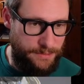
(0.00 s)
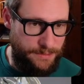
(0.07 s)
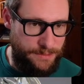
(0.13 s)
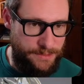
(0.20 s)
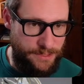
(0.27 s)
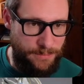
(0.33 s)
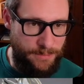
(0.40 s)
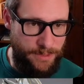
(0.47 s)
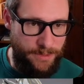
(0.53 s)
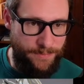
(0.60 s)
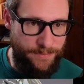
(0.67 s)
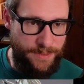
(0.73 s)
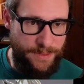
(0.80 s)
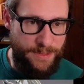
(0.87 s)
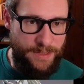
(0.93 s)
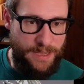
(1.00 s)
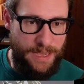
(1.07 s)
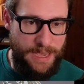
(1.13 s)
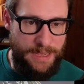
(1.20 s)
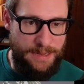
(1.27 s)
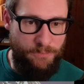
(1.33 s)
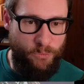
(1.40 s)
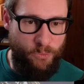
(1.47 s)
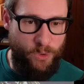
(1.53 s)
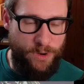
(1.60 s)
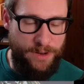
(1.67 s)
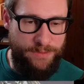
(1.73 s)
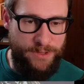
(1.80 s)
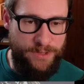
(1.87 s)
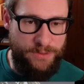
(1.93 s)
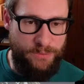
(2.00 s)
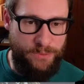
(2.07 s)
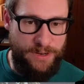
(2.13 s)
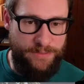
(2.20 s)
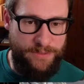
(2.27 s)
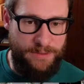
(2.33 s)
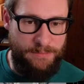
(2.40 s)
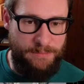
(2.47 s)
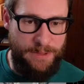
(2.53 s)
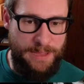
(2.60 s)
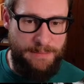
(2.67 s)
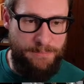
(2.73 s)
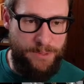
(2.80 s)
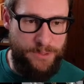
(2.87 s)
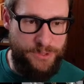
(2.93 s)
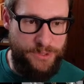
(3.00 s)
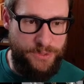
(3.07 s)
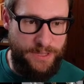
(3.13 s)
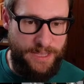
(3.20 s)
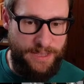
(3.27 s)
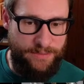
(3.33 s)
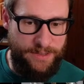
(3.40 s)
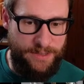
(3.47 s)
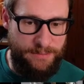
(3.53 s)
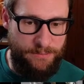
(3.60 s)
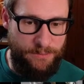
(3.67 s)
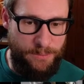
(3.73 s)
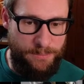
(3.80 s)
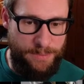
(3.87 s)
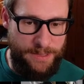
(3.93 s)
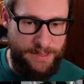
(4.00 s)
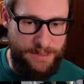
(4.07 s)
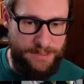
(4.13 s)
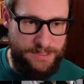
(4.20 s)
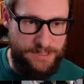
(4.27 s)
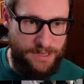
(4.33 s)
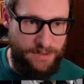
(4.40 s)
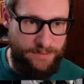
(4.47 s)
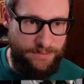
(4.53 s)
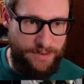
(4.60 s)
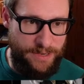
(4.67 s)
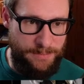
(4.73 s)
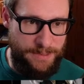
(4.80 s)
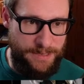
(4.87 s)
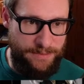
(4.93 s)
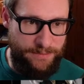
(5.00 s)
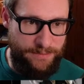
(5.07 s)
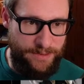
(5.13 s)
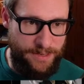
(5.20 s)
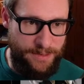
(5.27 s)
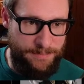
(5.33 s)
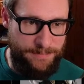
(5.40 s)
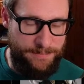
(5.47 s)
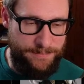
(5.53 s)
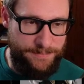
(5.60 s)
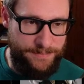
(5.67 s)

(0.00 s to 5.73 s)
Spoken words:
Turbo. And whatever you do, whatever inputs you give it will be the start frame and end frame.